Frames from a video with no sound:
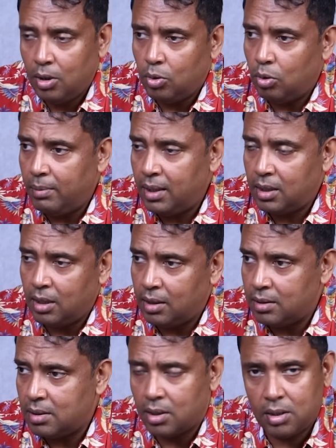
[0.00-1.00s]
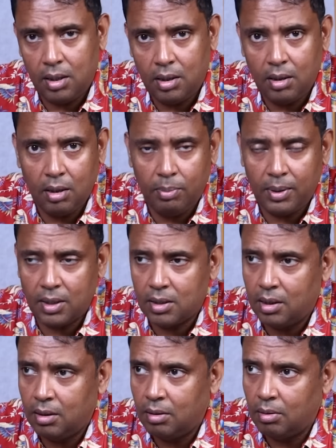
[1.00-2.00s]
no matter recession,
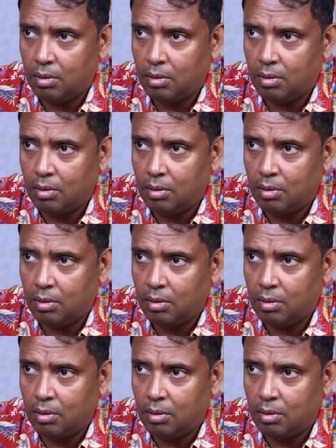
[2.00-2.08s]
depression,